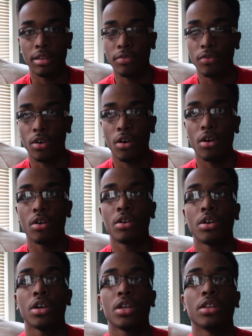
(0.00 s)
The fall
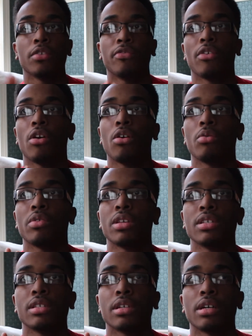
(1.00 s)

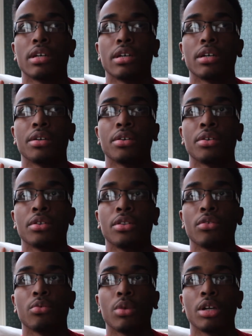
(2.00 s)
was
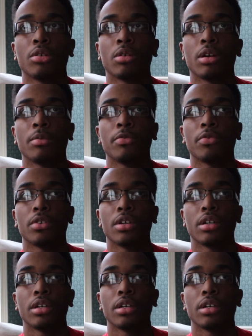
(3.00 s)
the runner-up for